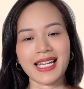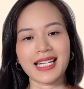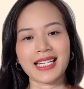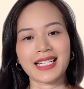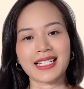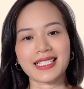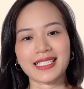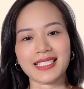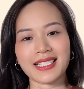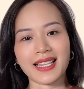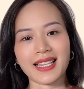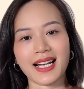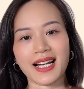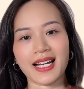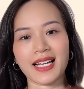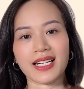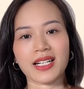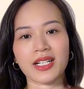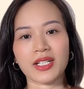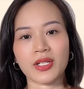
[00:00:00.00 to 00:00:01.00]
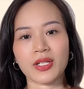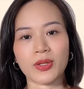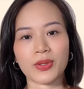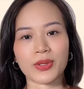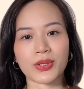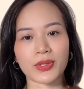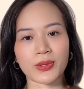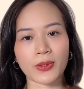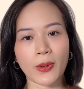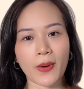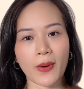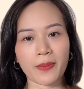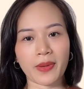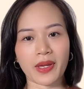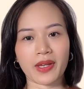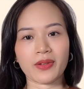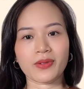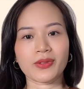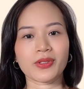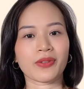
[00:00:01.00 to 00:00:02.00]
It's like you're
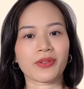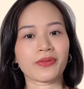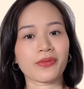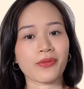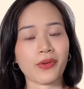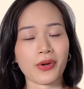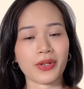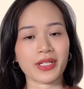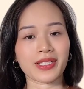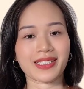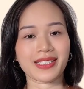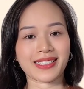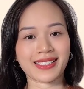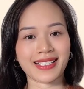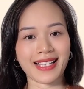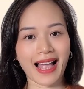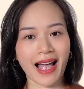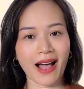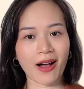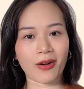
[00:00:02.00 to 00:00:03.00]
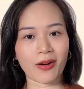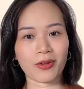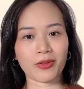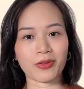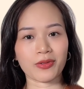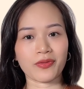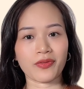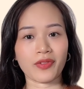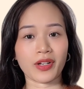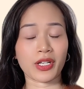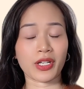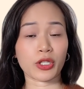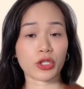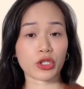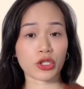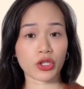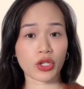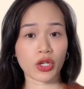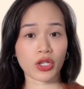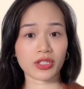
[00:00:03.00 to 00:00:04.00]
stomping your voice down, very
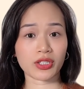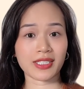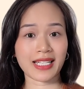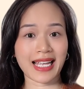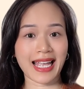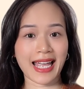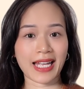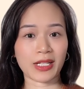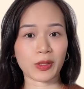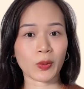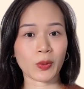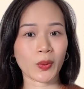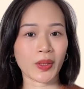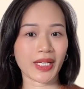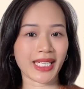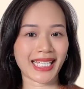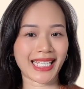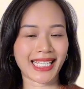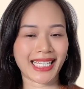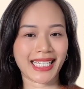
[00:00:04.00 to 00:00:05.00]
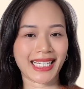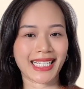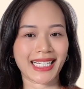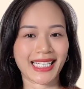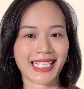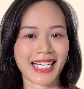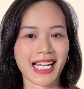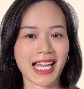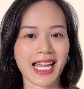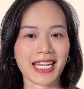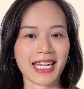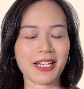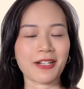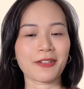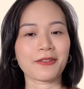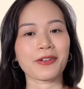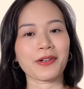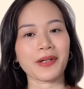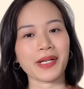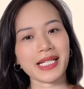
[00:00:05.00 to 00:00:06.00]
short and quick.
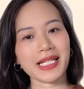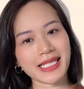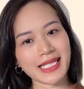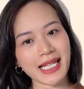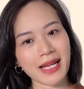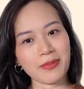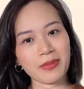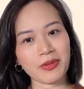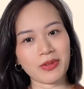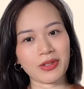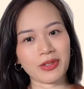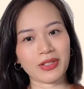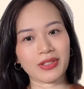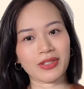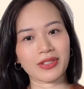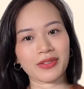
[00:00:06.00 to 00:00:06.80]
For example,